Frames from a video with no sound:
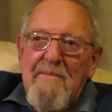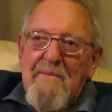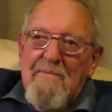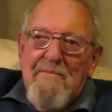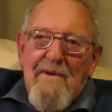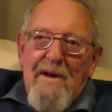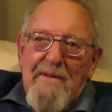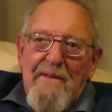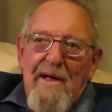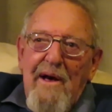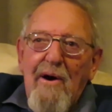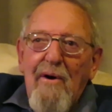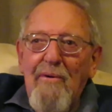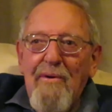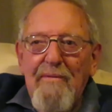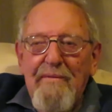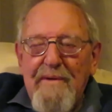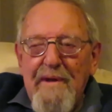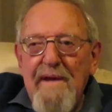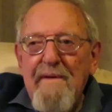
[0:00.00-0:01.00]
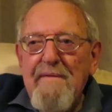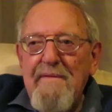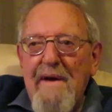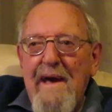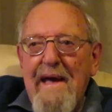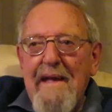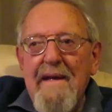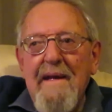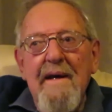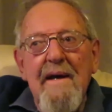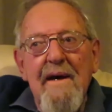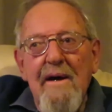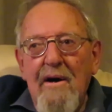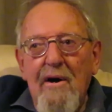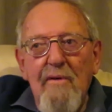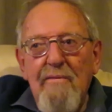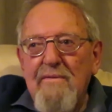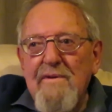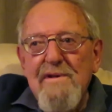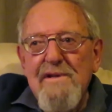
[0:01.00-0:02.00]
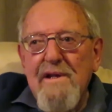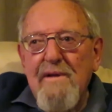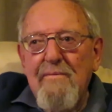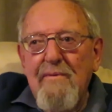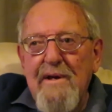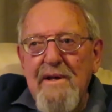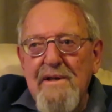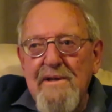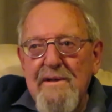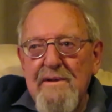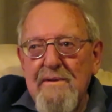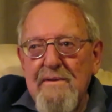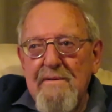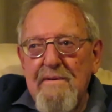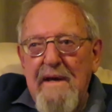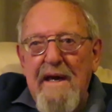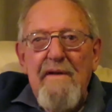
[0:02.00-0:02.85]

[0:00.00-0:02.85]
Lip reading: run the whole of DFAT, obviously went to